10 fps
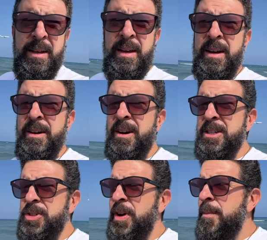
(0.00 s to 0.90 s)
Air
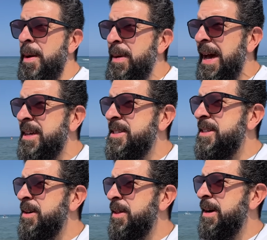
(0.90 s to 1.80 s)
Austria, my bag is
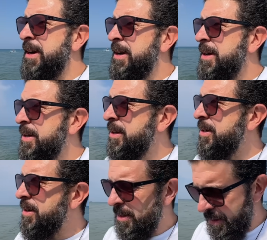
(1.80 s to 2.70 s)
still there.
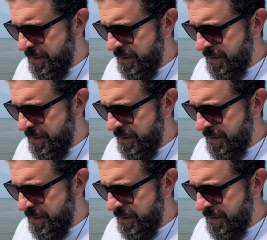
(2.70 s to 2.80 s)
Good.